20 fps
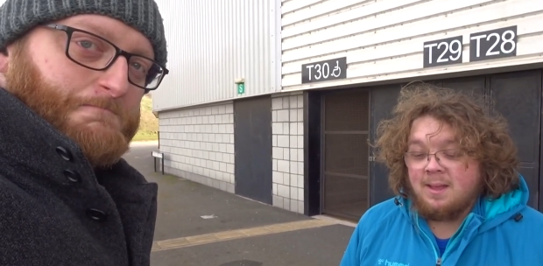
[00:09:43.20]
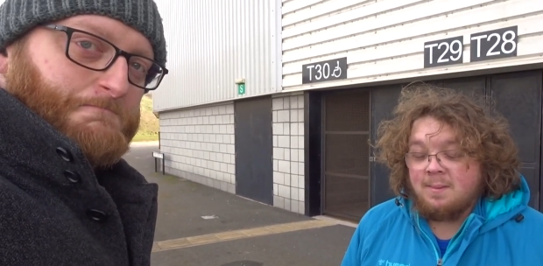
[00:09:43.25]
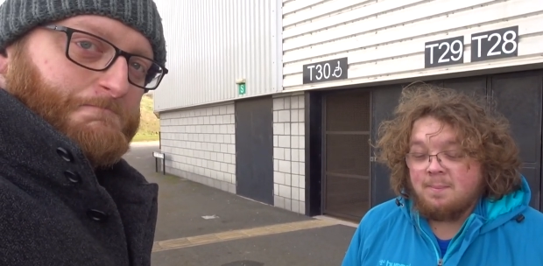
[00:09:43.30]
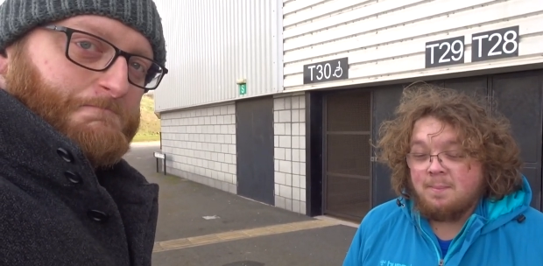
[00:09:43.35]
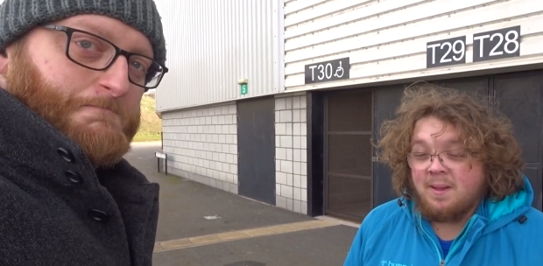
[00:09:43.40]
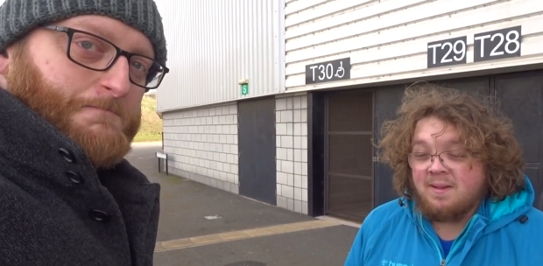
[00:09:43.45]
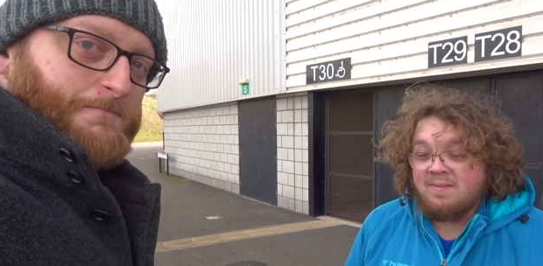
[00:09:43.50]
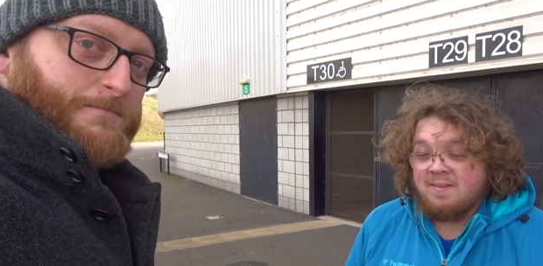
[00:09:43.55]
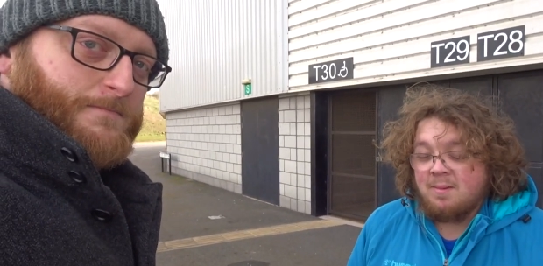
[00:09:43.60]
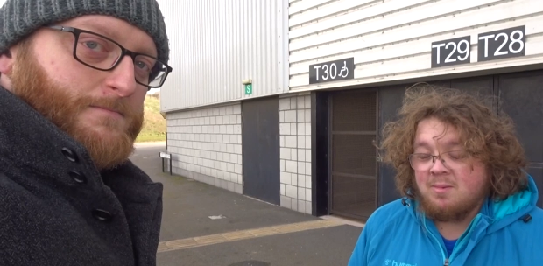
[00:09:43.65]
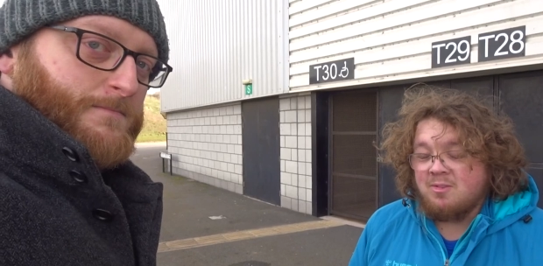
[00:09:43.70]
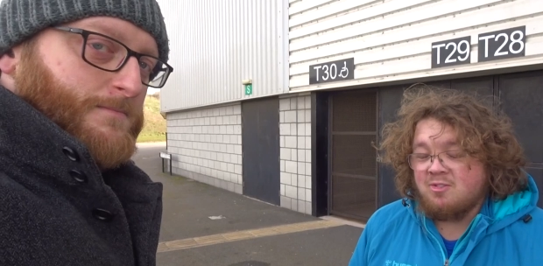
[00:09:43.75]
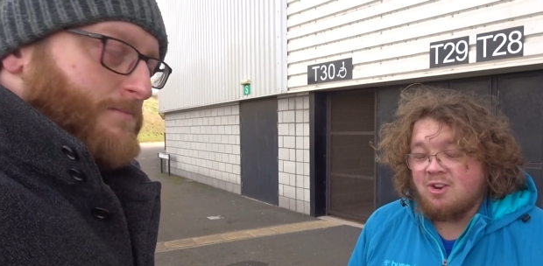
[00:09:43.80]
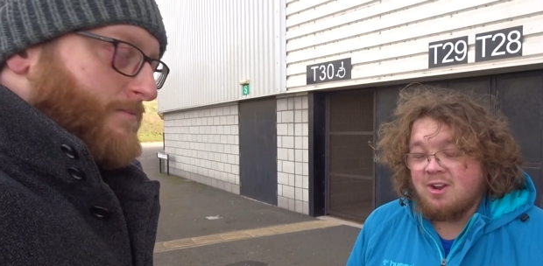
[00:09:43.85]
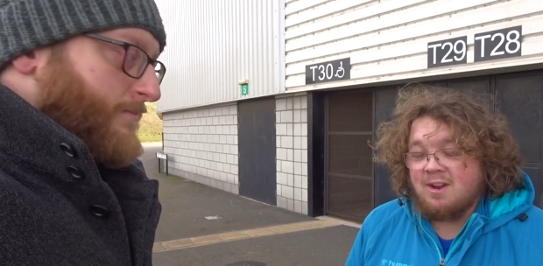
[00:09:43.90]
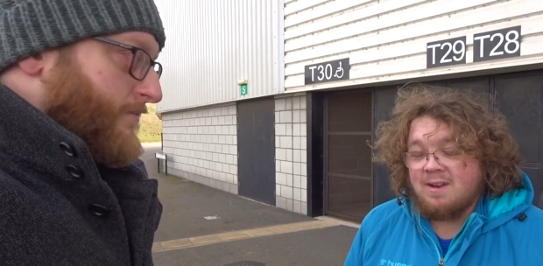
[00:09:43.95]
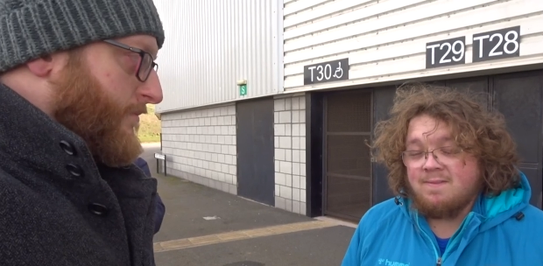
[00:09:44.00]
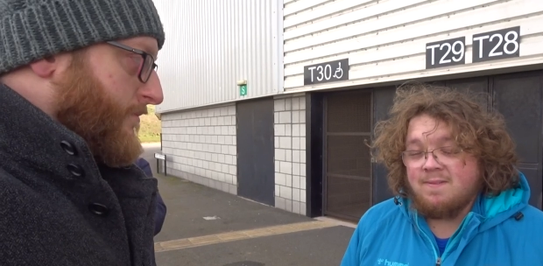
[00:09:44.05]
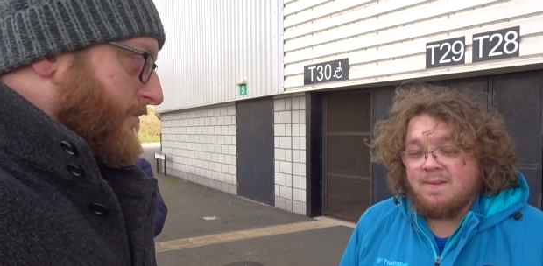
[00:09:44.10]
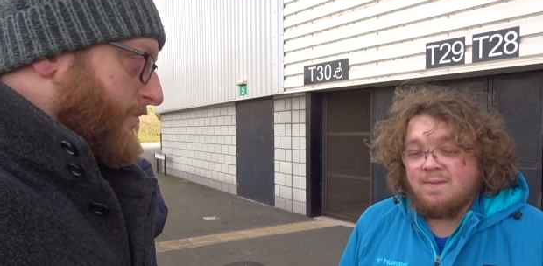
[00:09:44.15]
Speaker 1: Um, both teams
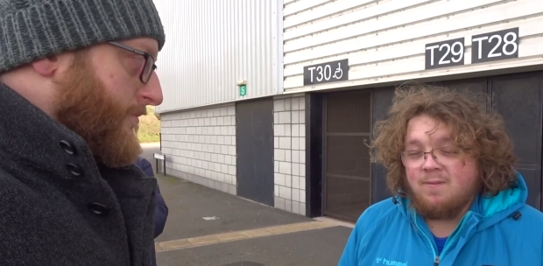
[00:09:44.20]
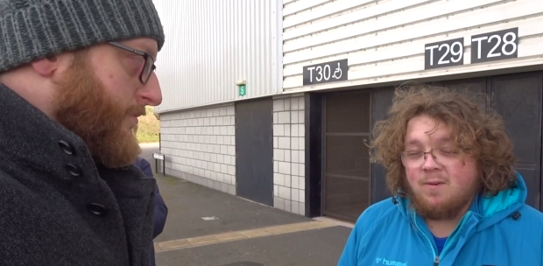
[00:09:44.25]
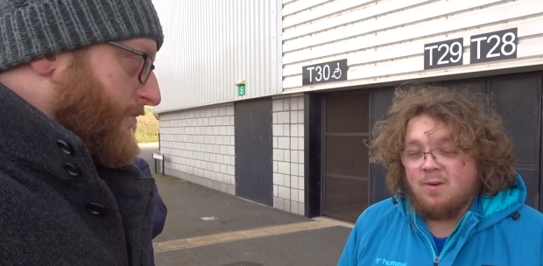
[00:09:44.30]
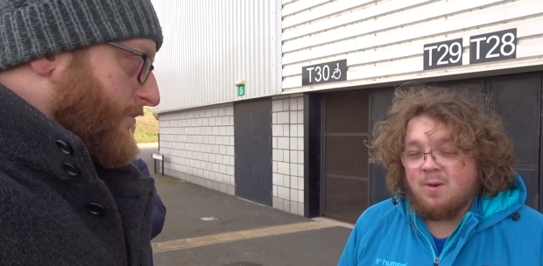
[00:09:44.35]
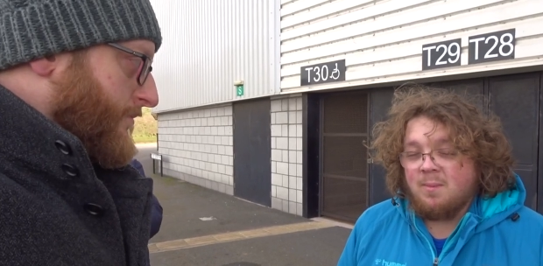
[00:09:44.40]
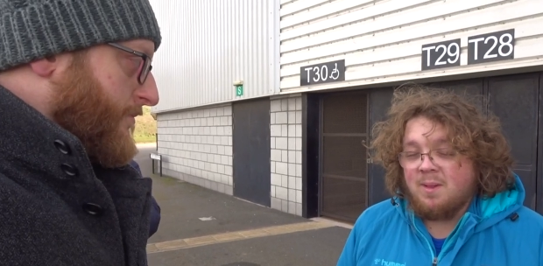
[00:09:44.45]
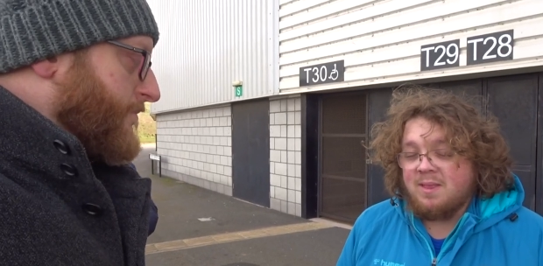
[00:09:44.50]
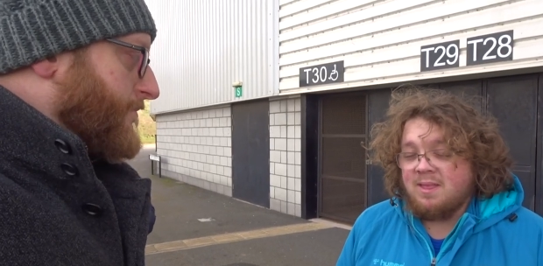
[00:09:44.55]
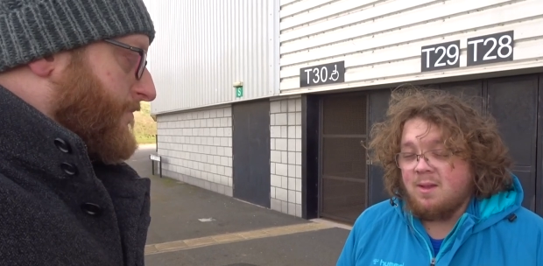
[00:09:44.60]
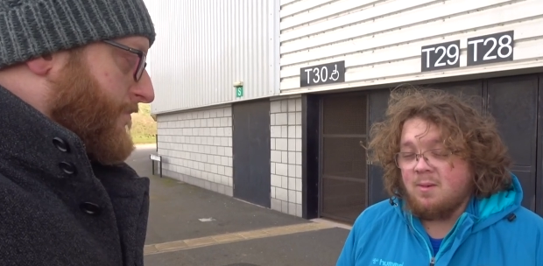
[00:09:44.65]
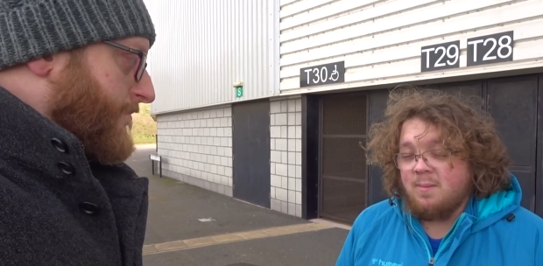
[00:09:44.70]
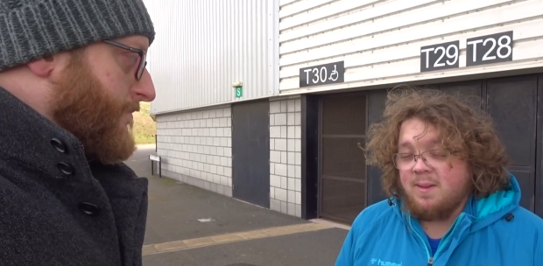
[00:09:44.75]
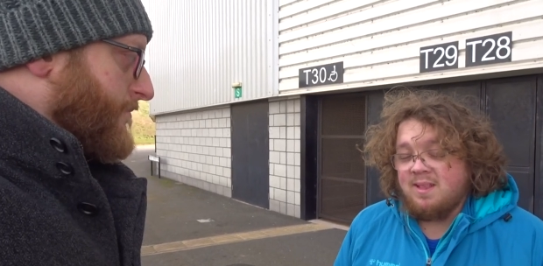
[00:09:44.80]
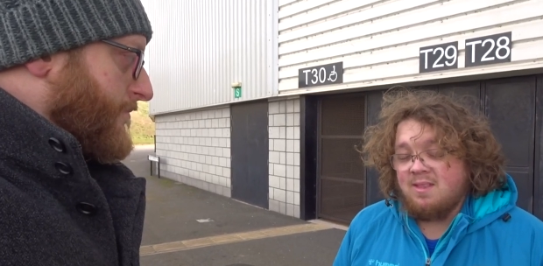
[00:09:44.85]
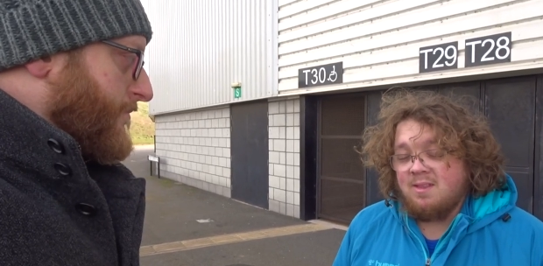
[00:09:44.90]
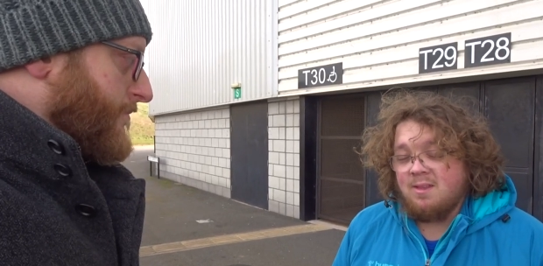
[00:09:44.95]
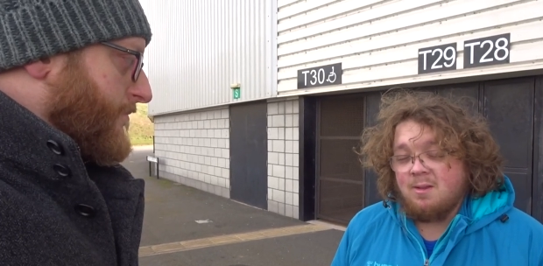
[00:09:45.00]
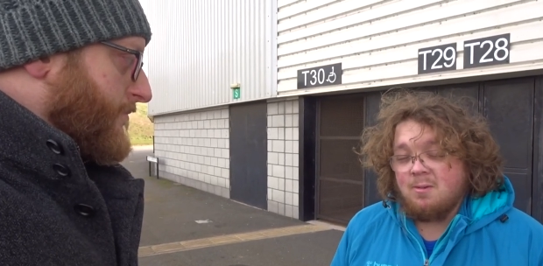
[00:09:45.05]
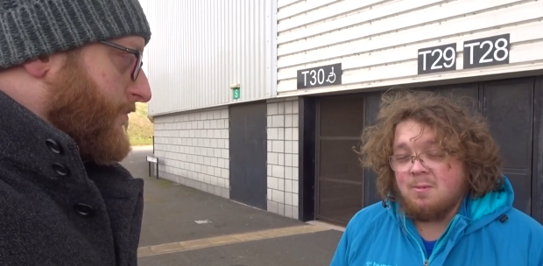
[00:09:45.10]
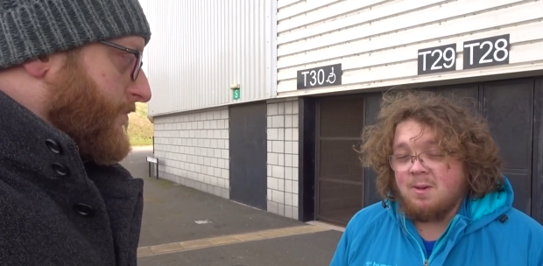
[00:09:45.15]
struggling for form. I think it'll
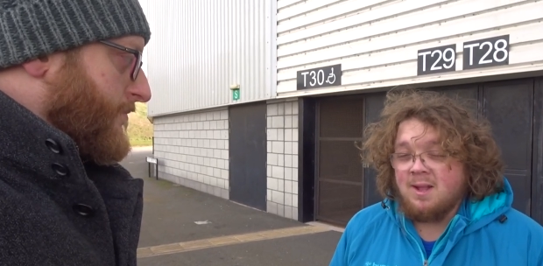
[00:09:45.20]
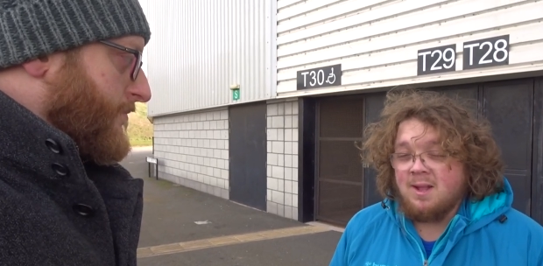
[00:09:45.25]
be two